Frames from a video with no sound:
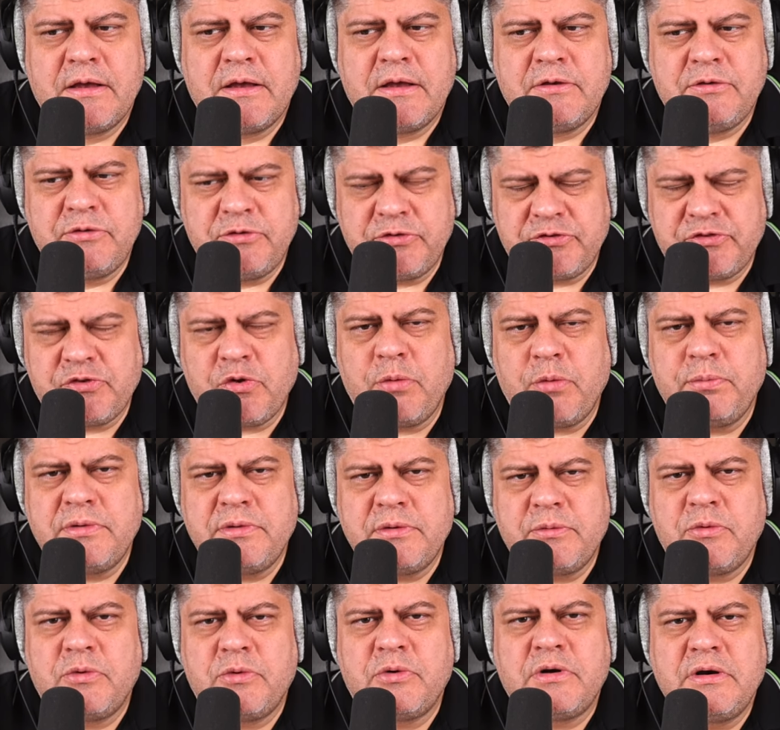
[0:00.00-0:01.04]
You stop
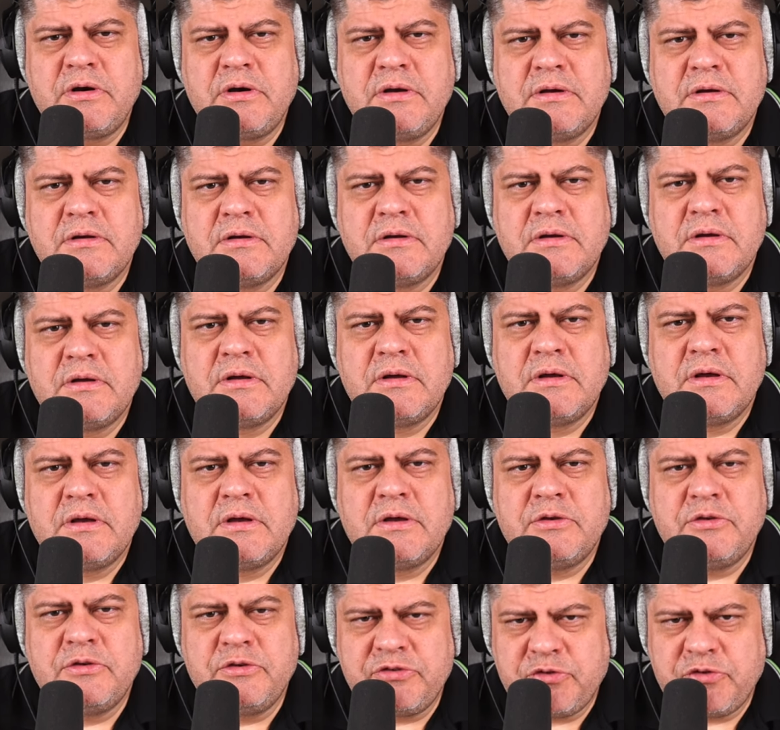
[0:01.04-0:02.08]
the war,
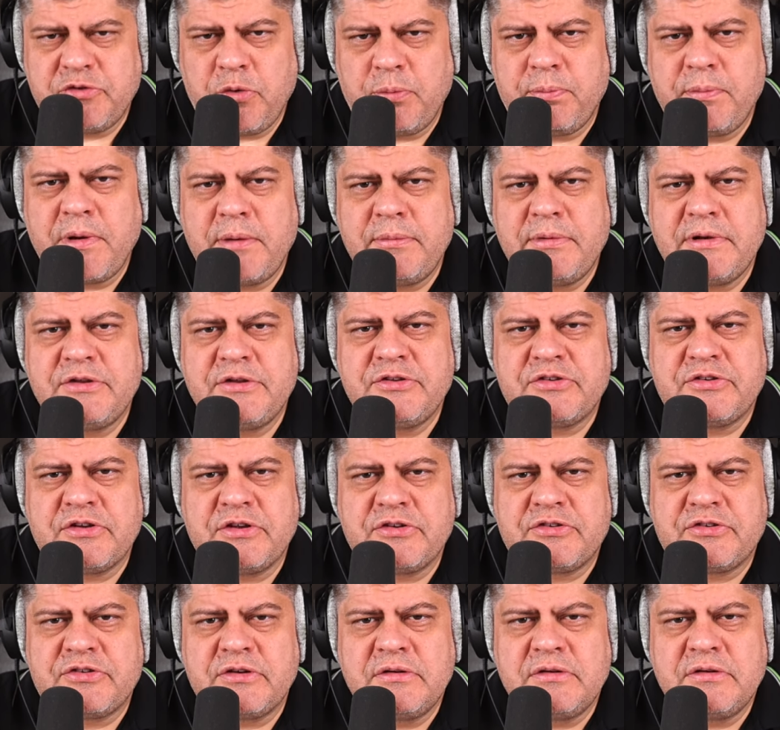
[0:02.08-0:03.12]
you stop
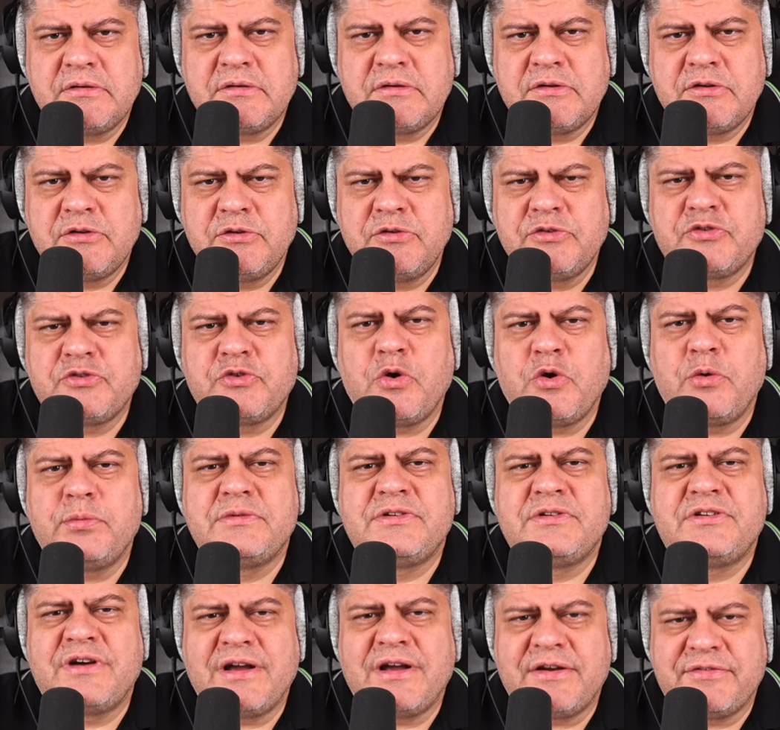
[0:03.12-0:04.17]
mobilization, you
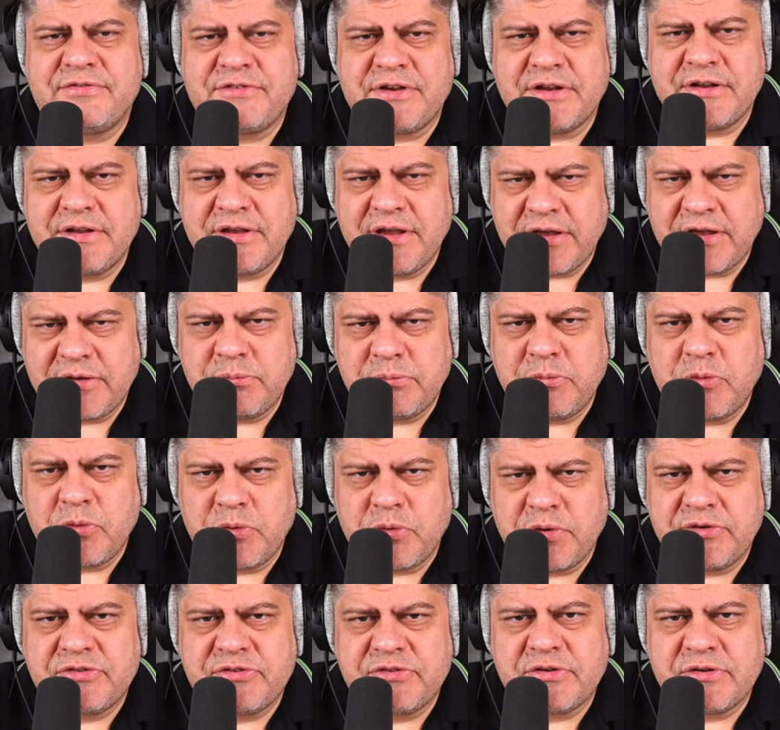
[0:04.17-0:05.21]
stop drafting young
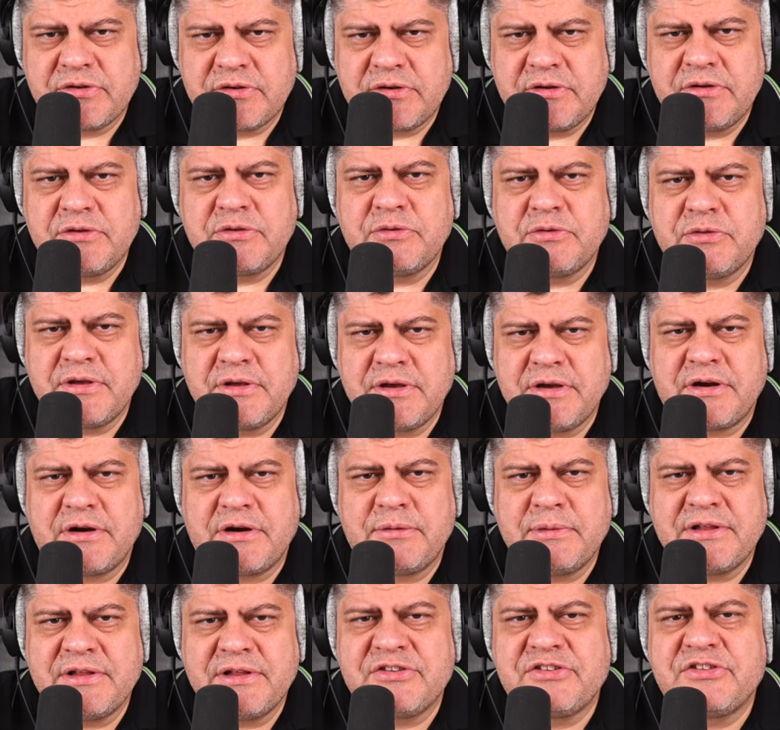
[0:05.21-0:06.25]
boys into the
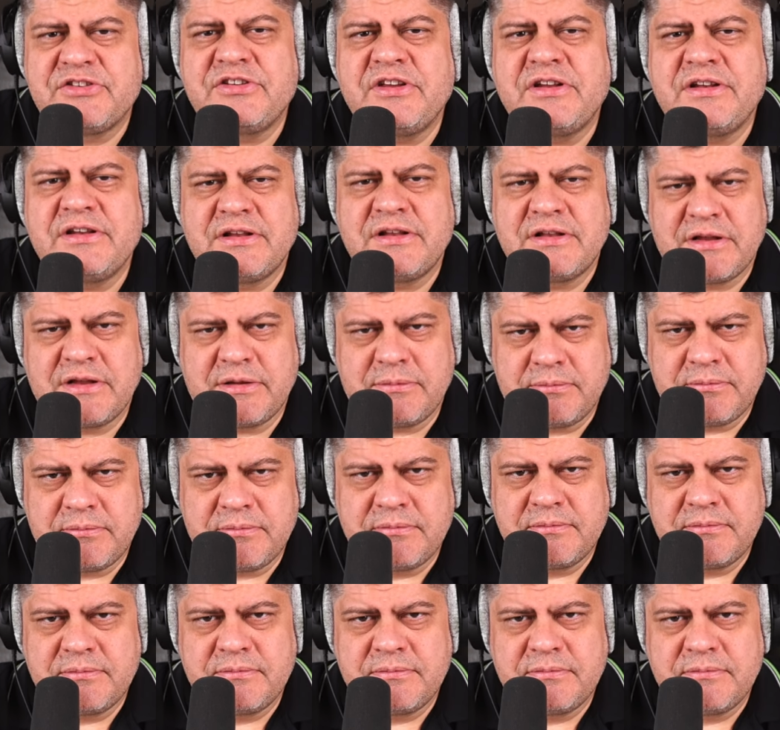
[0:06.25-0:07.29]
army and sending them
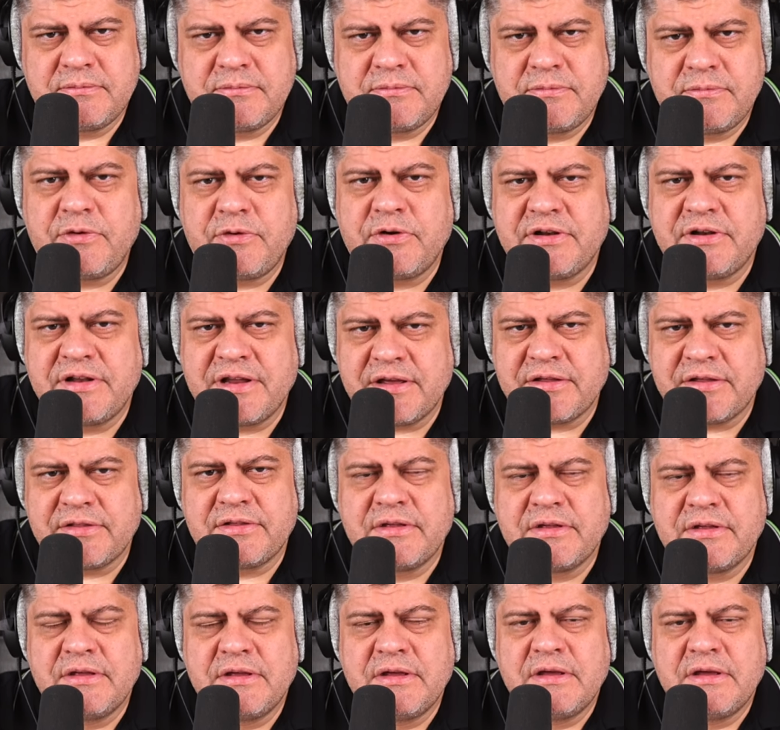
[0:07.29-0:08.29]
for death